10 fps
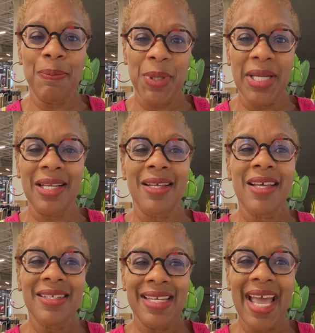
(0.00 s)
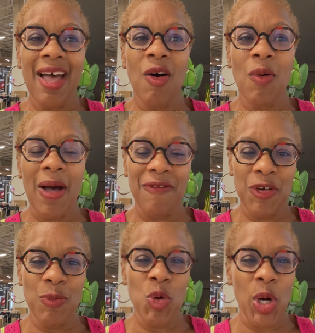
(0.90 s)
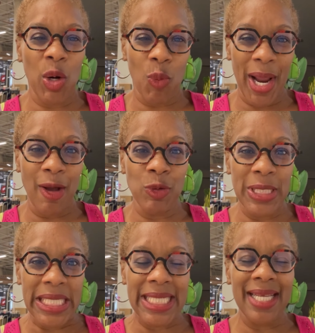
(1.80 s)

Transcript: but now I feel more grounded